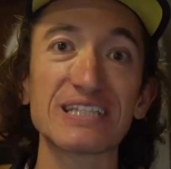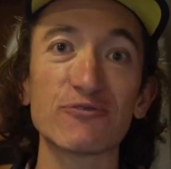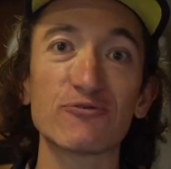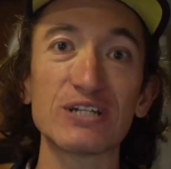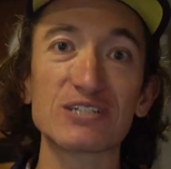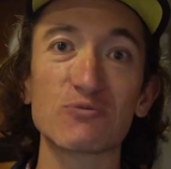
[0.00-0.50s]
they
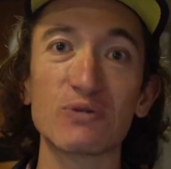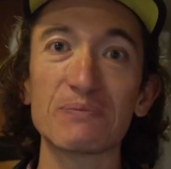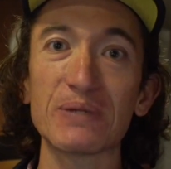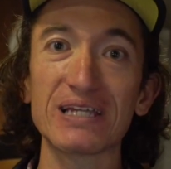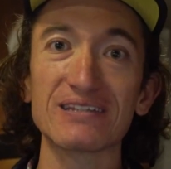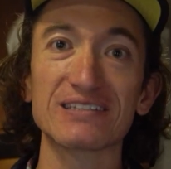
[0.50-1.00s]
finish
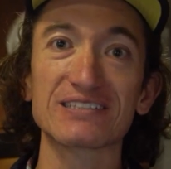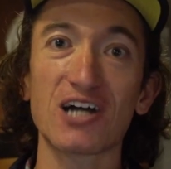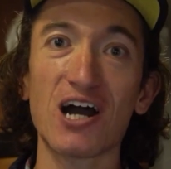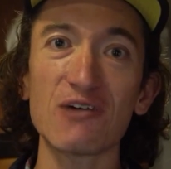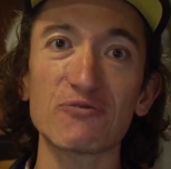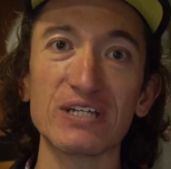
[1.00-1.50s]
whipping this
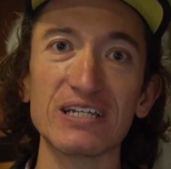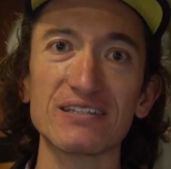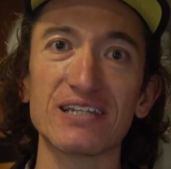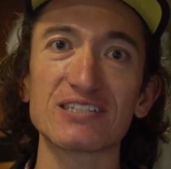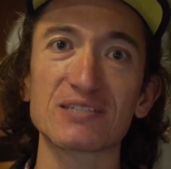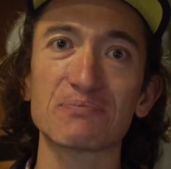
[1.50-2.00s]
coffee,
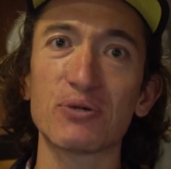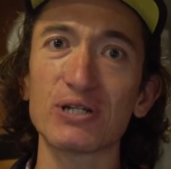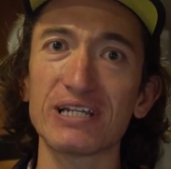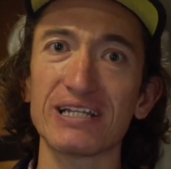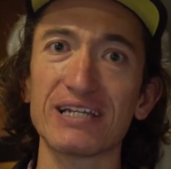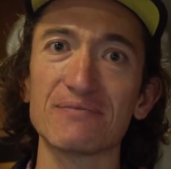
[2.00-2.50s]
they just put
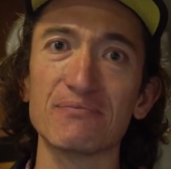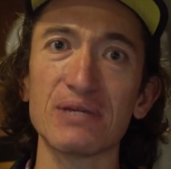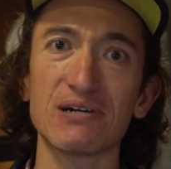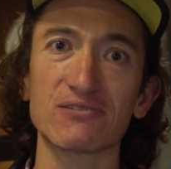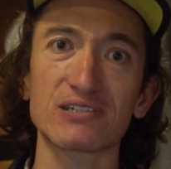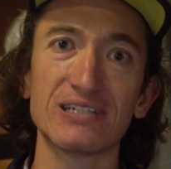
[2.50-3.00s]
it in
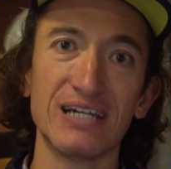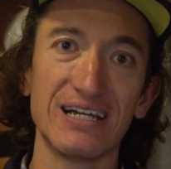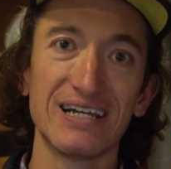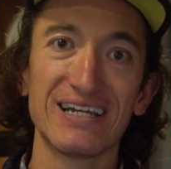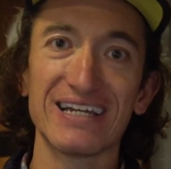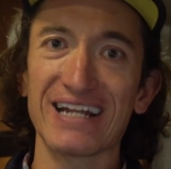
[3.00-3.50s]
milk.
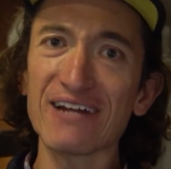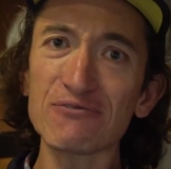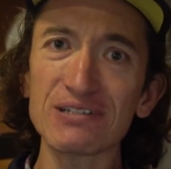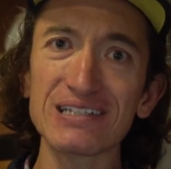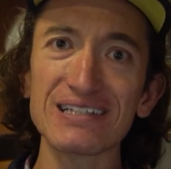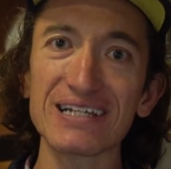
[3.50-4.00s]
And I don't
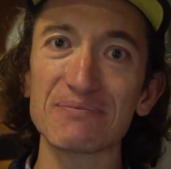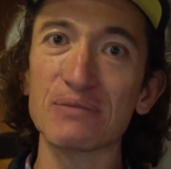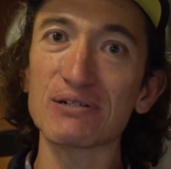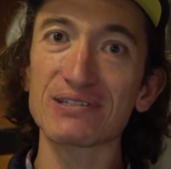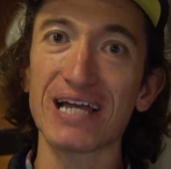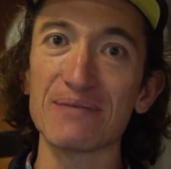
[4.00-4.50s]
really like
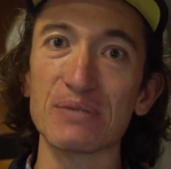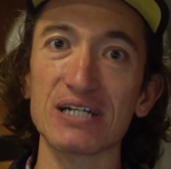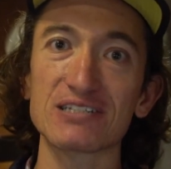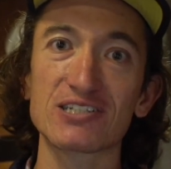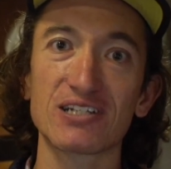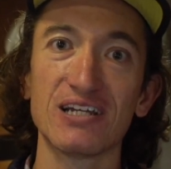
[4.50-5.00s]
milk that
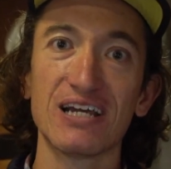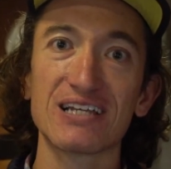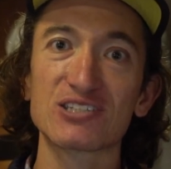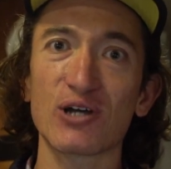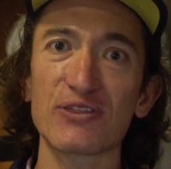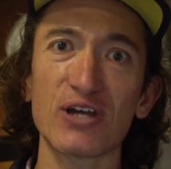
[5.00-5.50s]
much.
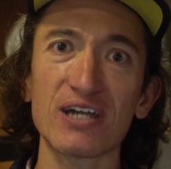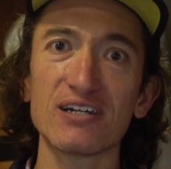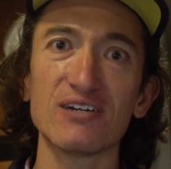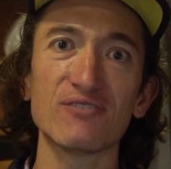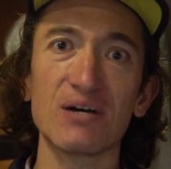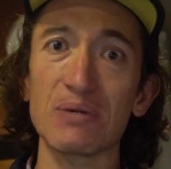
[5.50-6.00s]
So I thought
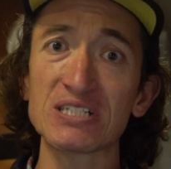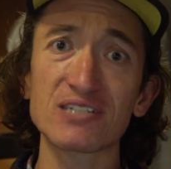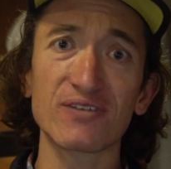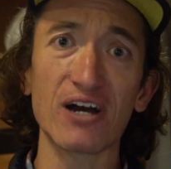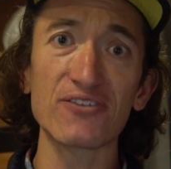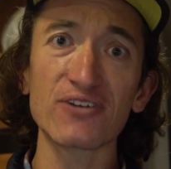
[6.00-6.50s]
of a bunch
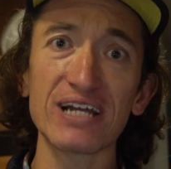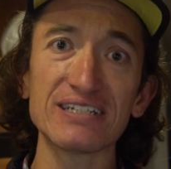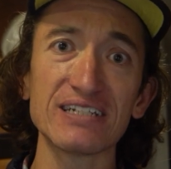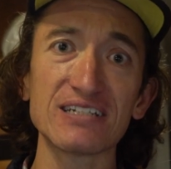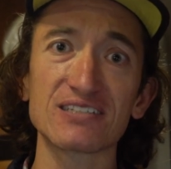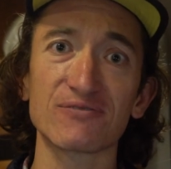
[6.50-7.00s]
of other
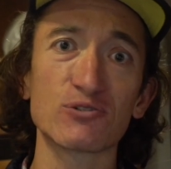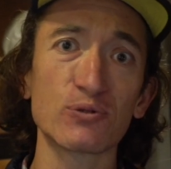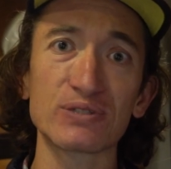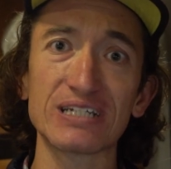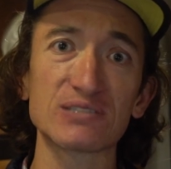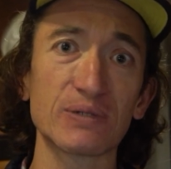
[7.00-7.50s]
ideas of
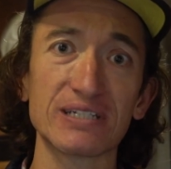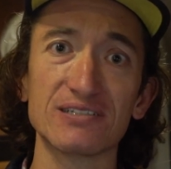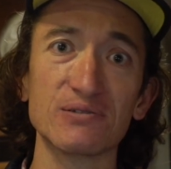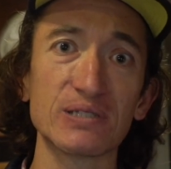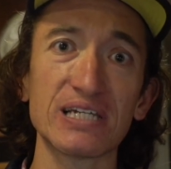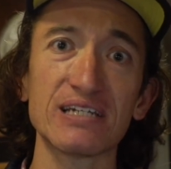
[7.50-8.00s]
cool things we could
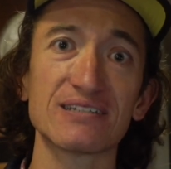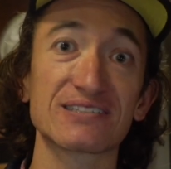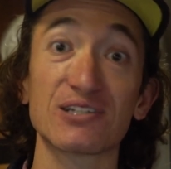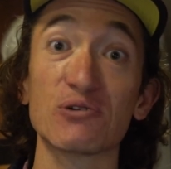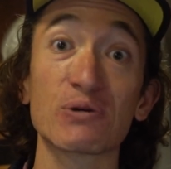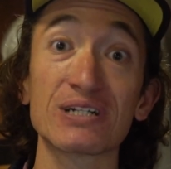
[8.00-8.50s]
do with it,
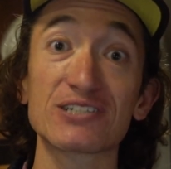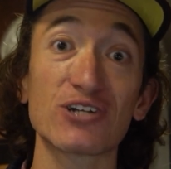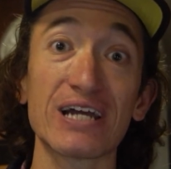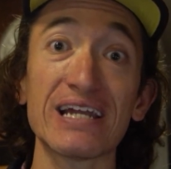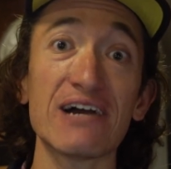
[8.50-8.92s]
so we're gonna try it